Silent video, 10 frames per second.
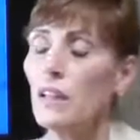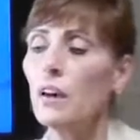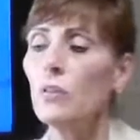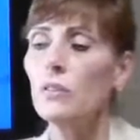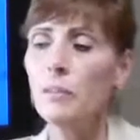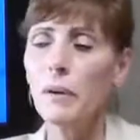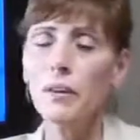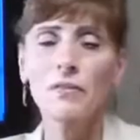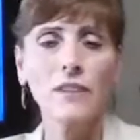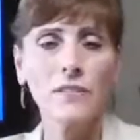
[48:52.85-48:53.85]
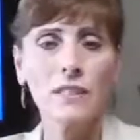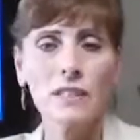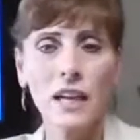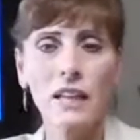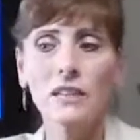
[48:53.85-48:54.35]
only about five to
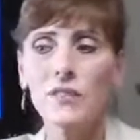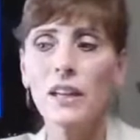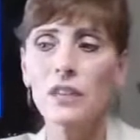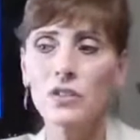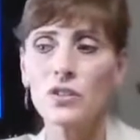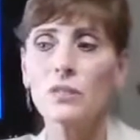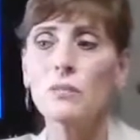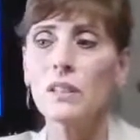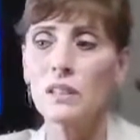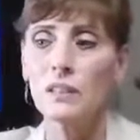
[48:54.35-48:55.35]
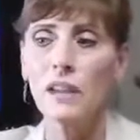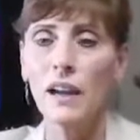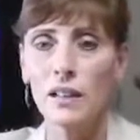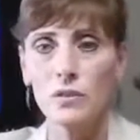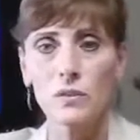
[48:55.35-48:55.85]
10 of that should be
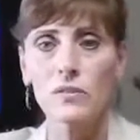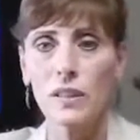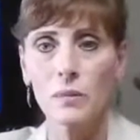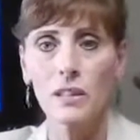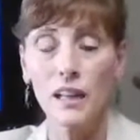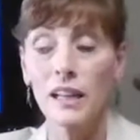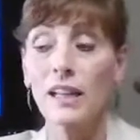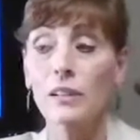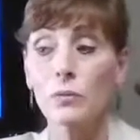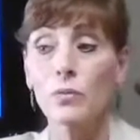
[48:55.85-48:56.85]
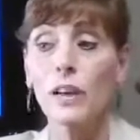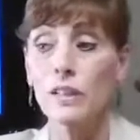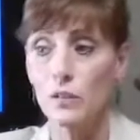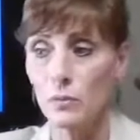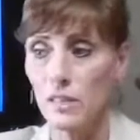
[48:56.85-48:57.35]
actual vitamin A on a
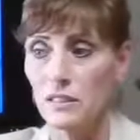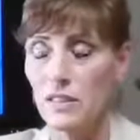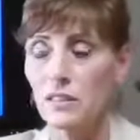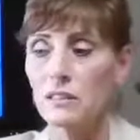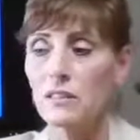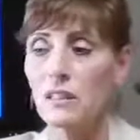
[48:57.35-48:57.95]
regular basis.